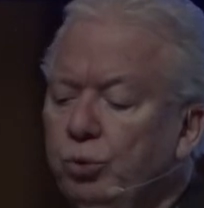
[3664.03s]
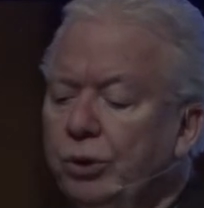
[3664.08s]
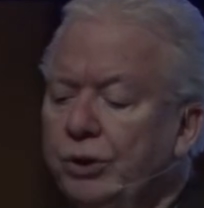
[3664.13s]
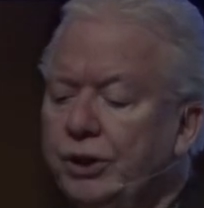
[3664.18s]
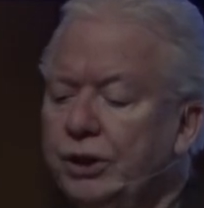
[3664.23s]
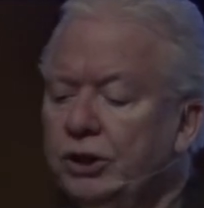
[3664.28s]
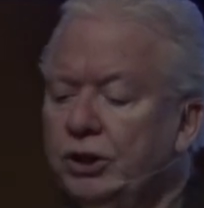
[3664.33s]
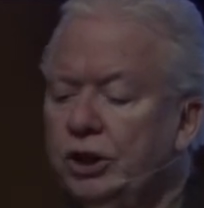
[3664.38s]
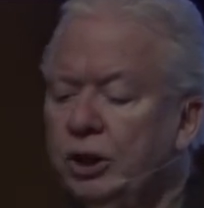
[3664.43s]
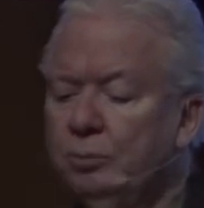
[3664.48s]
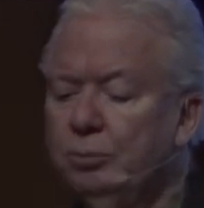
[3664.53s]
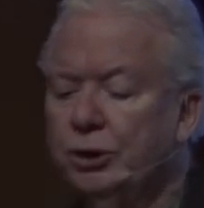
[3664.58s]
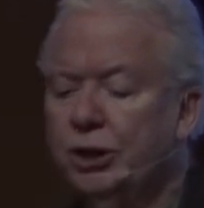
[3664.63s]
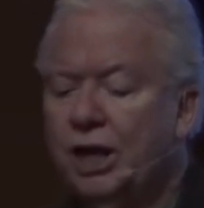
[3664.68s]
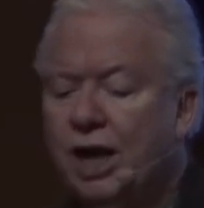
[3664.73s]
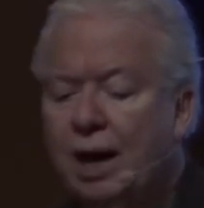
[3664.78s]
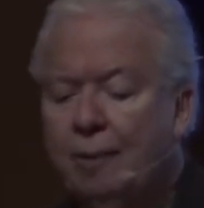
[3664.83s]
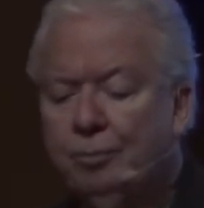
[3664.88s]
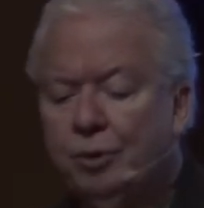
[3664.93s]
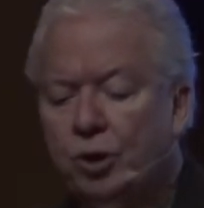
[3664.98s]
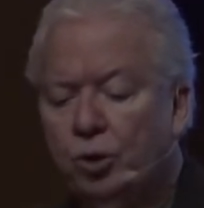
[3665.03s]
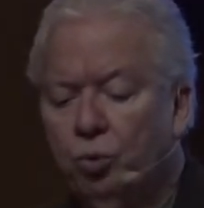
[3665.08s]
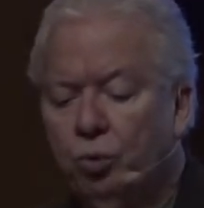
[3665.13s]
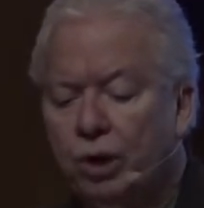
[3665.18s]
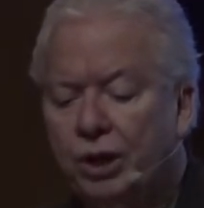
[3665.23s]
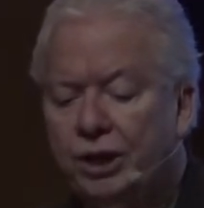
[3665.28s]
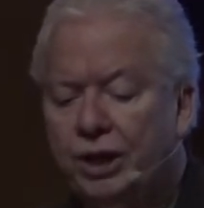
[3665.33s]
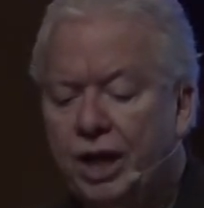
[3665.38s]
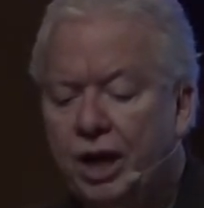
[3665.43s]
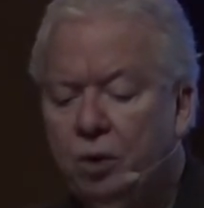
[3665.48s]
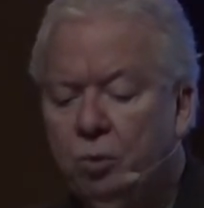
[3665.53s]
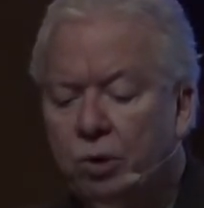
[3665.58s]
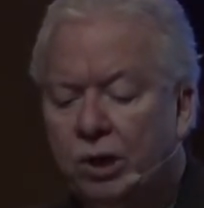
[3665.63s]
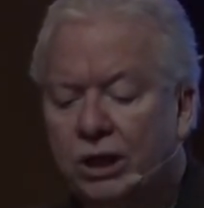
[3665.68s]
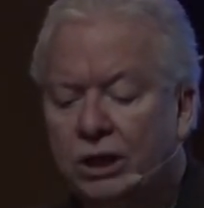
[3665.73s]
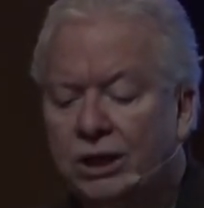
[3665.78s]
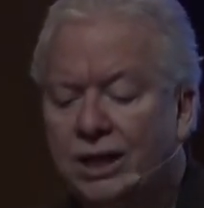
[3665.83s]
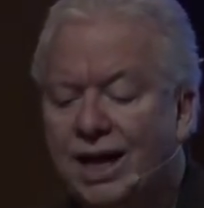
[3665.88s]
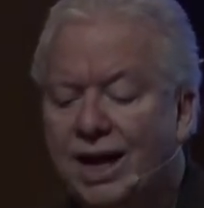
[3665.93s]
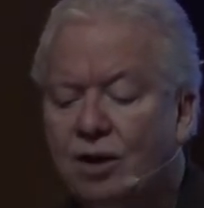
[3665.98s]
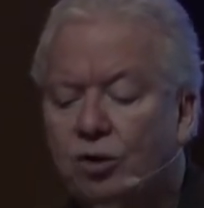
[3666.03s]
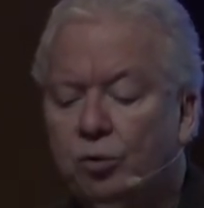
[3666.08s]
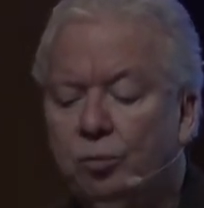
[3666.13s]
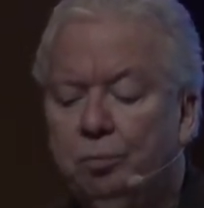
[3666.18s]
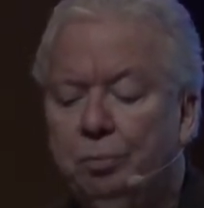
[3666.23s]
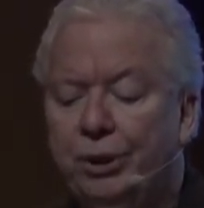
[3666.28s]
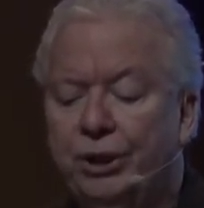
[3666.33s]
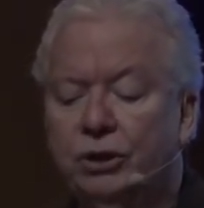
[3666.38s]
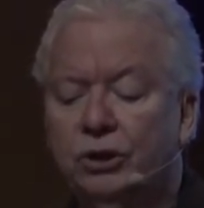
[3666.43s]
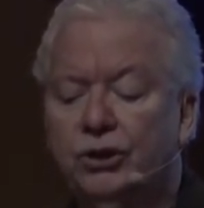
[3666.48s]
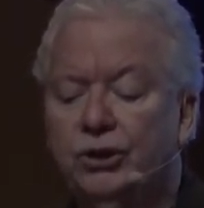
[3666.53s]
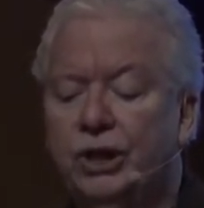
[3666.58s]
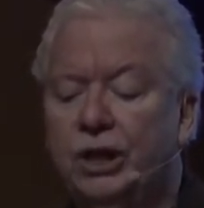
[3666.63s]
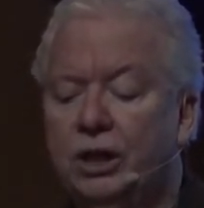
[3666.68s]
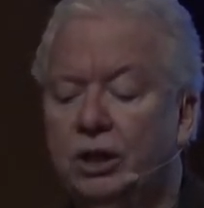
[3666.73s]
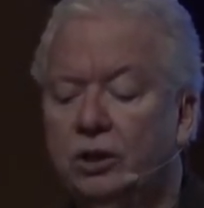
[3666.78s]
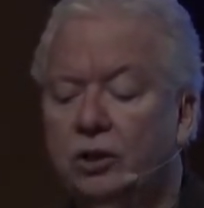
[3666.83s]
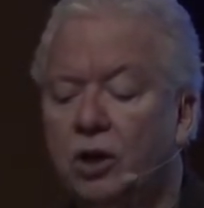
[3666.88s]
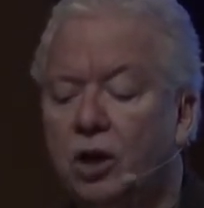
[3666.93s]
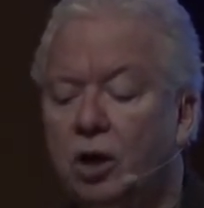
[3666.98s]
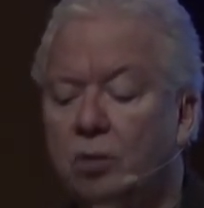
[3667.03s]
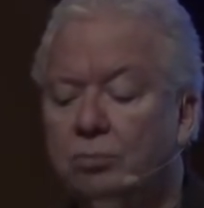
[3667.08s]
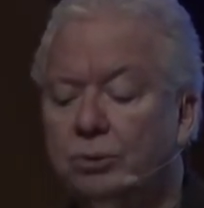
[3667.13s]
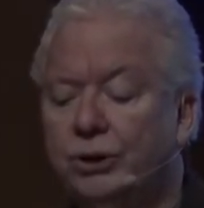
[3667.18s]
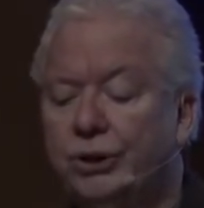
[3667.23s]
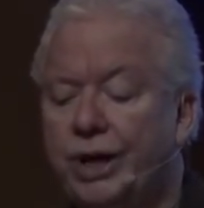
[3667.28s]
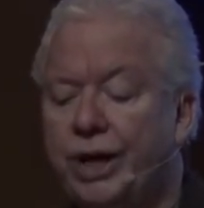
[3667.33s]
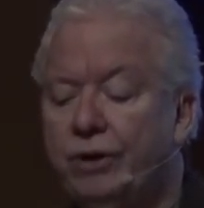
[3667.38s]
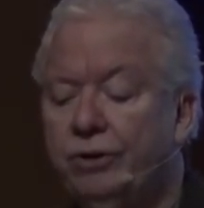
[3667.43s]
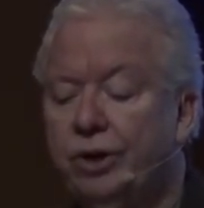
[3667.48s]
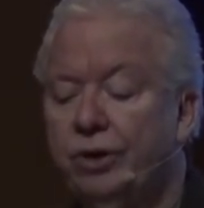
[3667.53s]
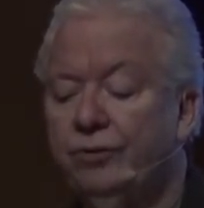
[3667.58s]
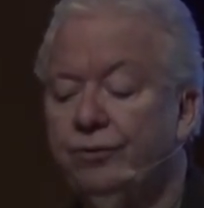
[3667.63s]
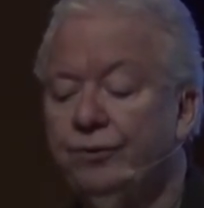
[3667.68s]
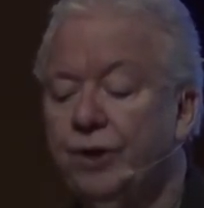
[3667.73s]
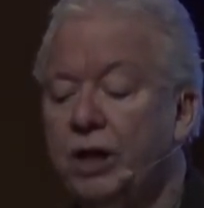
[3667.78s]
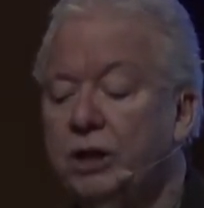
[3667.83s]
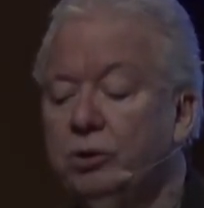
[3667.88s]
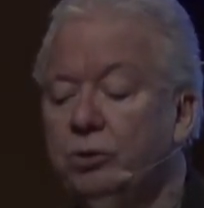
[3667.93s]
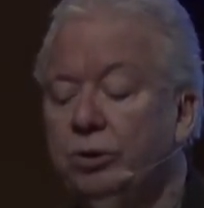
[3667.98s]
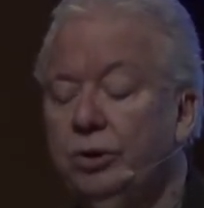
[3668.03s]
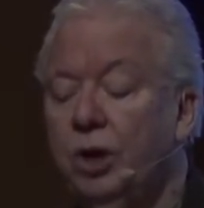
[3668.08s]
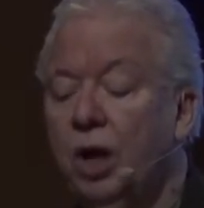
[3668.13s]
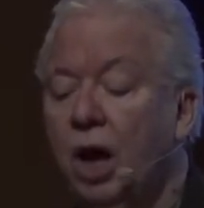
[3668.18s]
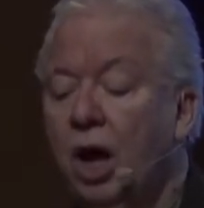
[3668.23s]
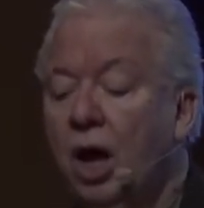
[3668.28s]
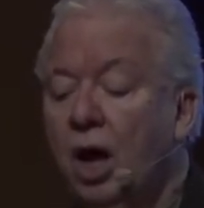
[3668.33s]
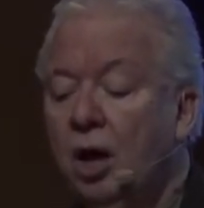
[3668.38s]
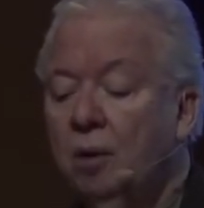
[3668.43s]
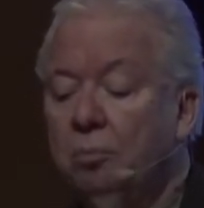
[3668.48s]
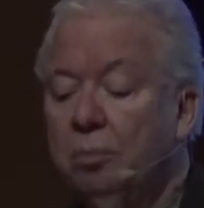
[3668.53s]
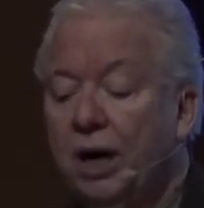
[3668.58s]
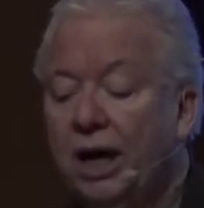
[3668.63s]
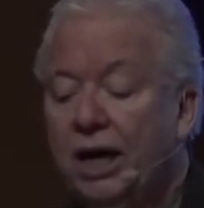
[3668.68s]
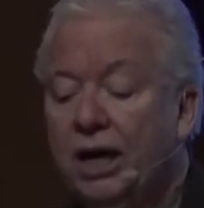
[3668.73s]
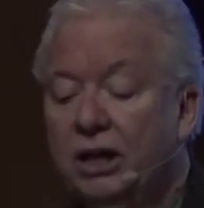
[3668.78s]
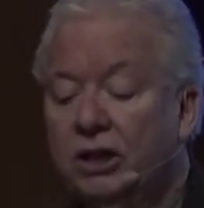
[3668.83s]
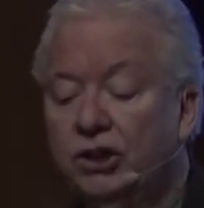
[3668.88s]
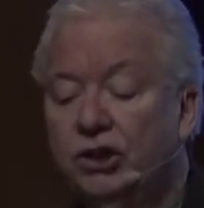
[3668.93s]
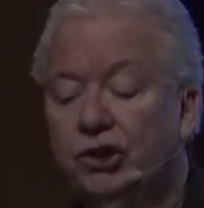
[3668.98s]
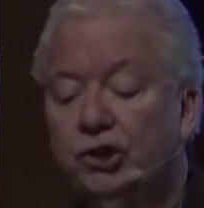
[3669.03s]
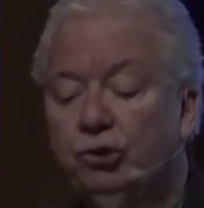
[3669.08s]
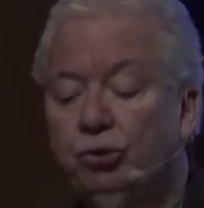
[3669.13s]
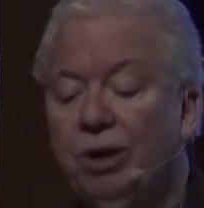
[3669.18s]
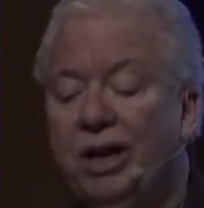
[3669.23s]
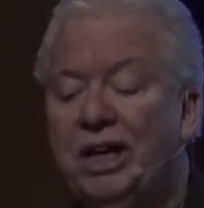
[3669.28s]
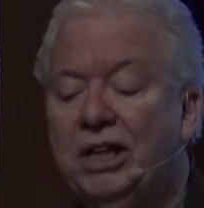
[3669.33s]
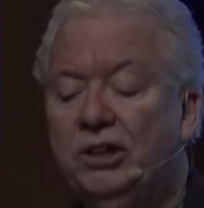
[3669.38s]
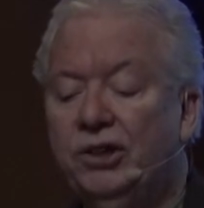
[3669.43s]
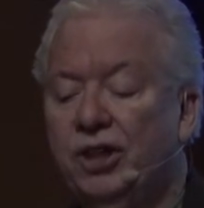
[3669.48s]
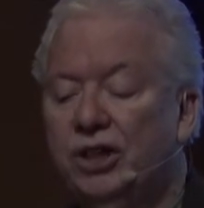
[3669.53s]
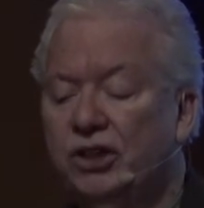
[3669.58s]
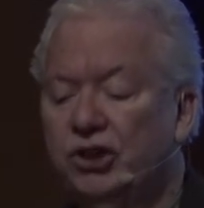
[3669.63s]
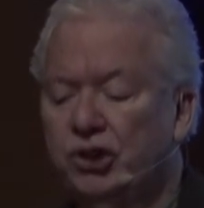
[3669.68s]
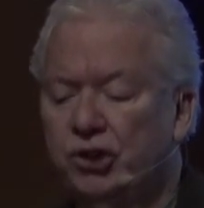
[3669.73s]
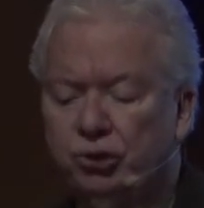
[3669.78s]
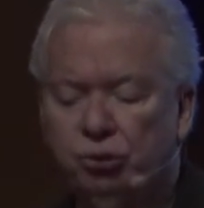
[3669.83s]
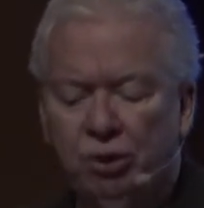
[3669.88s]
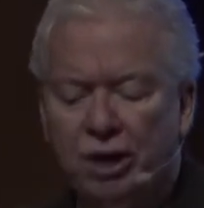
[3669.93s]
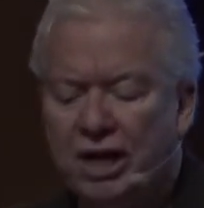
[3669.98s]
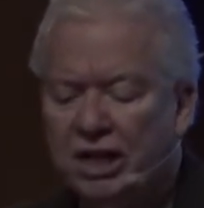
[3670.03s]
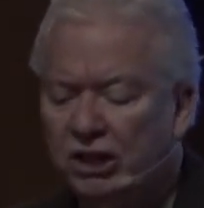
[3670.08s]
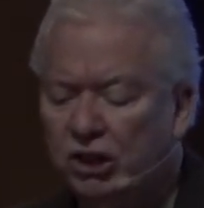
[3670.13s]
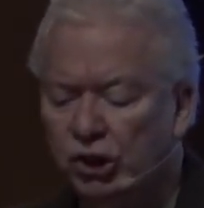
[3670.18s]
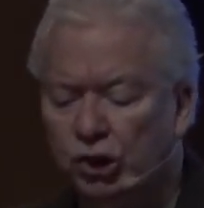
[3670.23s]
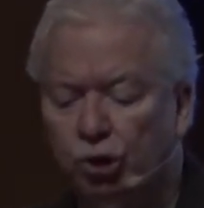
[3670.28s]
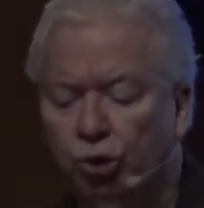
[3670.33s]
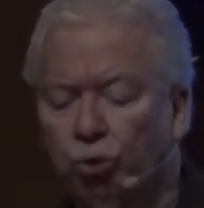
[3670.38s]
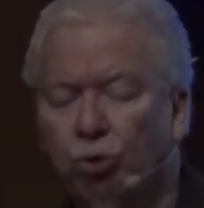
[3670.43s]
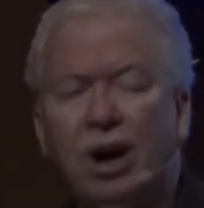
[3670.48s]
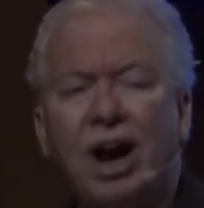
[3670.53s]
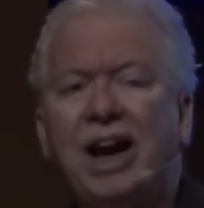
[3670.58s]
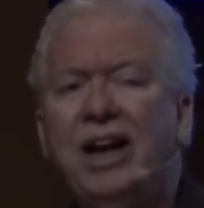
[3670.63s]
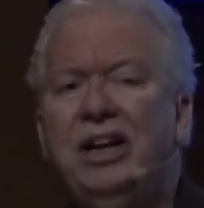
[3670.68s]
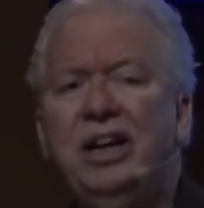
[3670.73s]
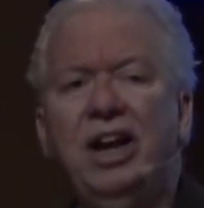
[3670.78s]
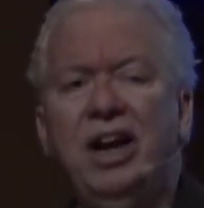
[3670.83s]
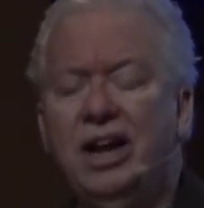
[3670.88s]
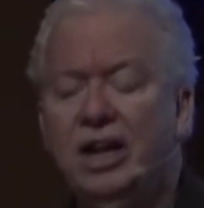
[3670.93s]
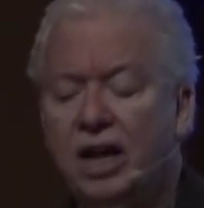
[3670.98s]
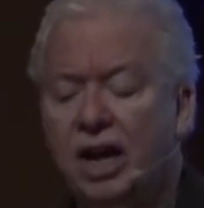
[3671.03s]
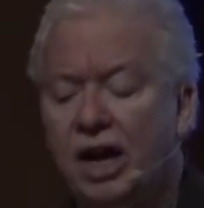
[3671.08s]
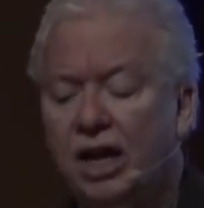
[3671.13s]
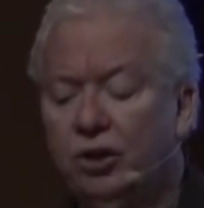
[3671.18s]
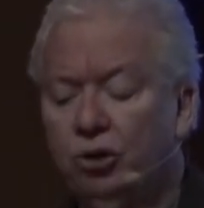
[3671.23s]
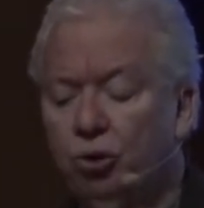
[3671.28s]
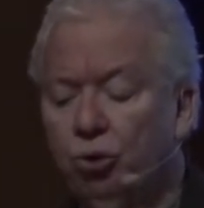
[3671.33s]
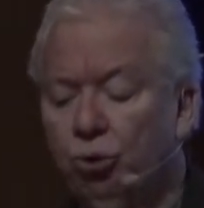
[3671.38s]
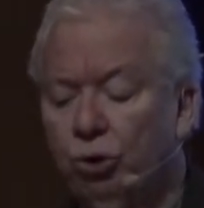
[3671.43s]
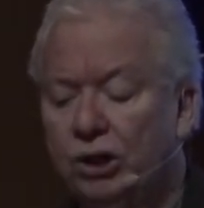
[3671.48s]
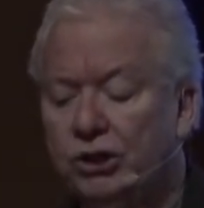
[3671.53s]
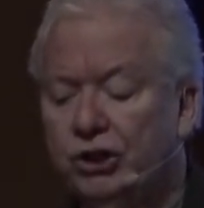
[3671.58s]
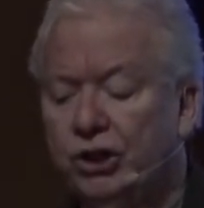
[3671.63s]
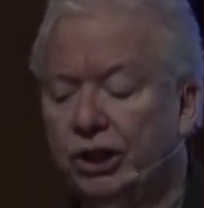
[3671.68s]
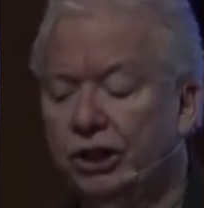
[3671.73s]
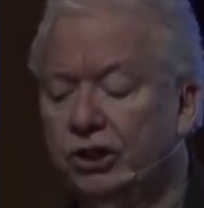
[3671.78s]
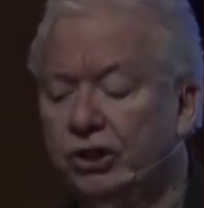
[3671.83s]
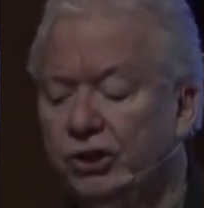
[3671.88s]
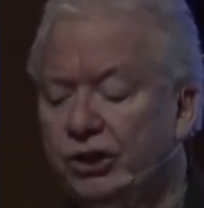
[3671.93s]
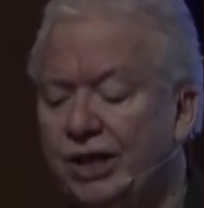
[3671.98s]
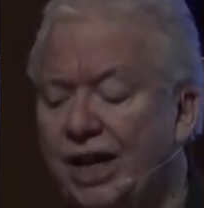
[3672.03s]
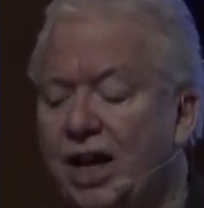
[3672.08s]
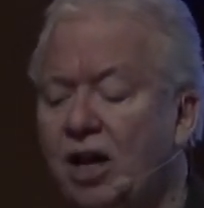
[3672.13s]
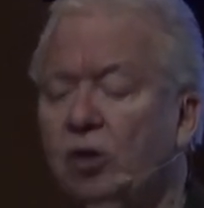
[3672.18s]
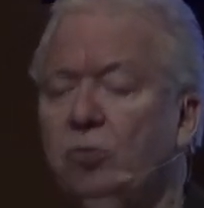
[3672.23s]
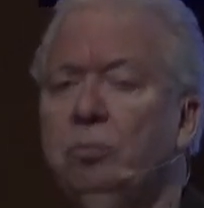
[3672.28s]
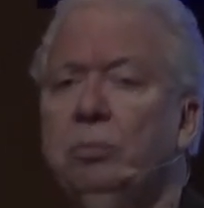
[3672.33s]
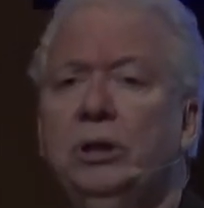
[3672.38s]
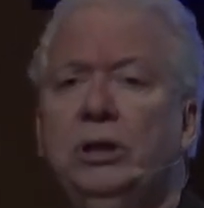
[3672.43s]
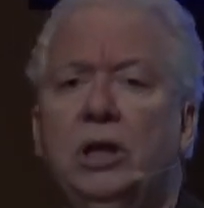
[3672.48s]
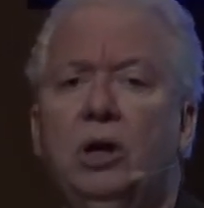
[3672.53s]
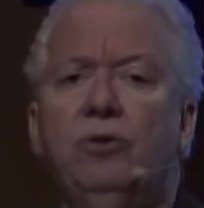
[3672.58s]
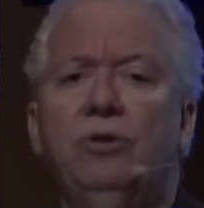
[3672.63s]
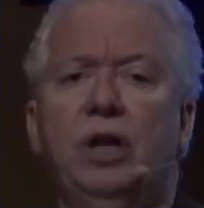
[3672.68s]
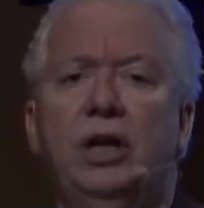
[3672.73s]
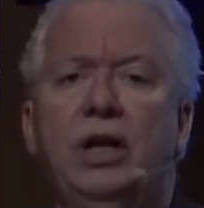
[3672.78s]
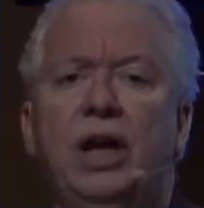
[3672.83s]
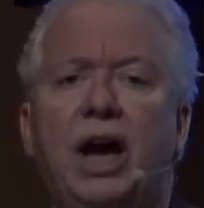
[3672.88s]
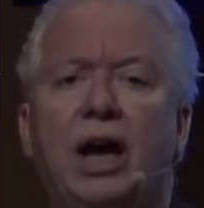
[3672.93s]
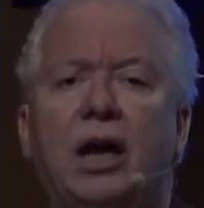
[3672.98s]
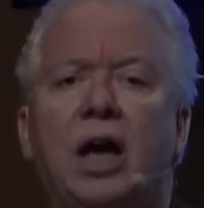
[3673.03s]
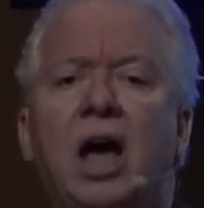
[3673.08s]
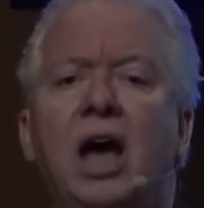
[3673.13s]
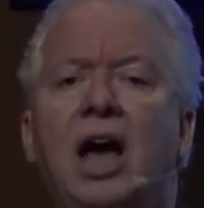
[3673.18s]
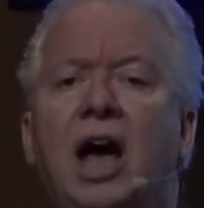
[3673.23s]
with the ship's captain one day when a loud, piercing alarm sounded, followed by his strange, the strange grinding and crushing sound below the deck.